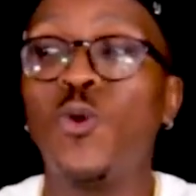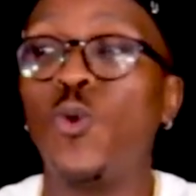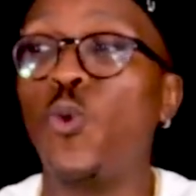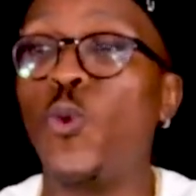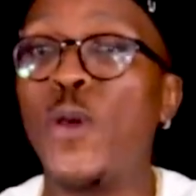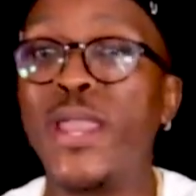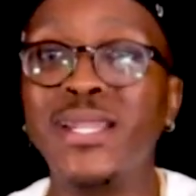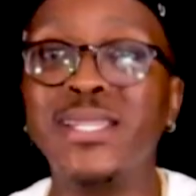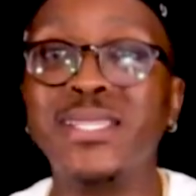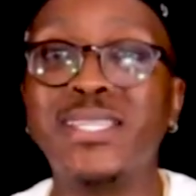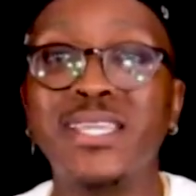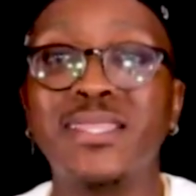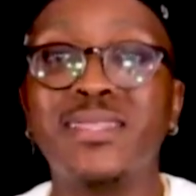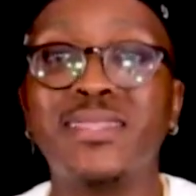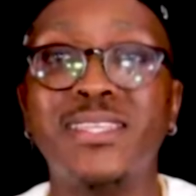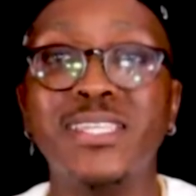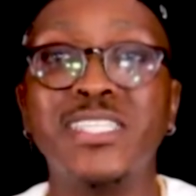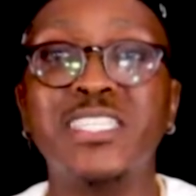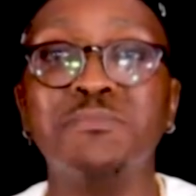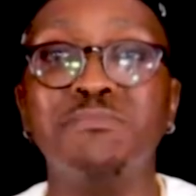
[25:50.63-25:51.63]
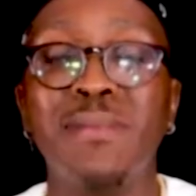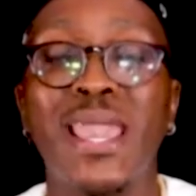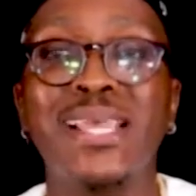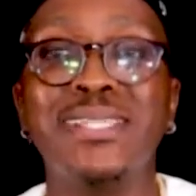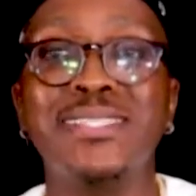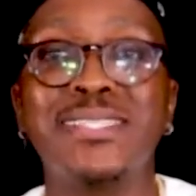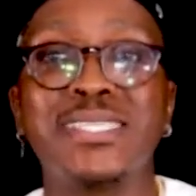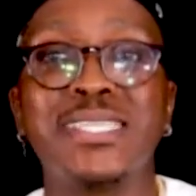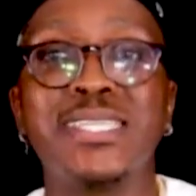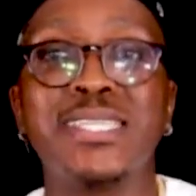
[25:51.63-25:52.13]
When did this
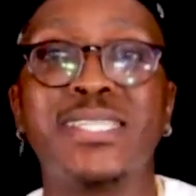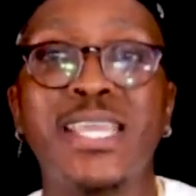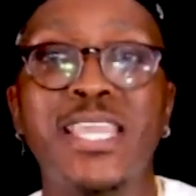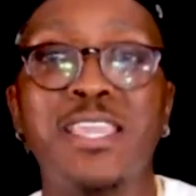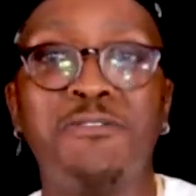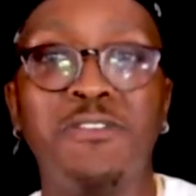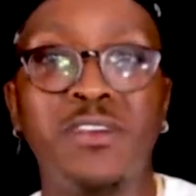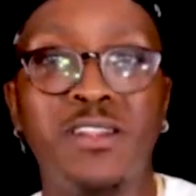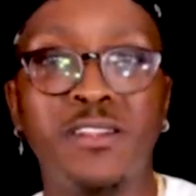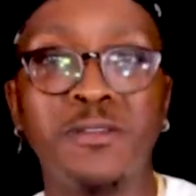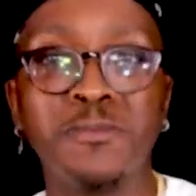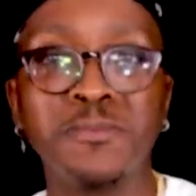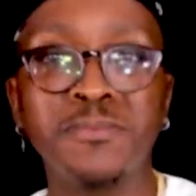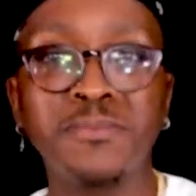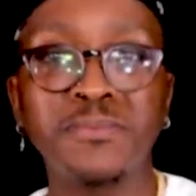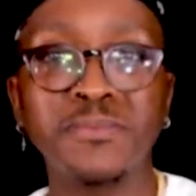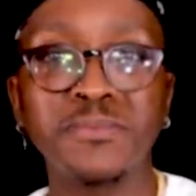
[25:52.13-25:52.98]
man see David?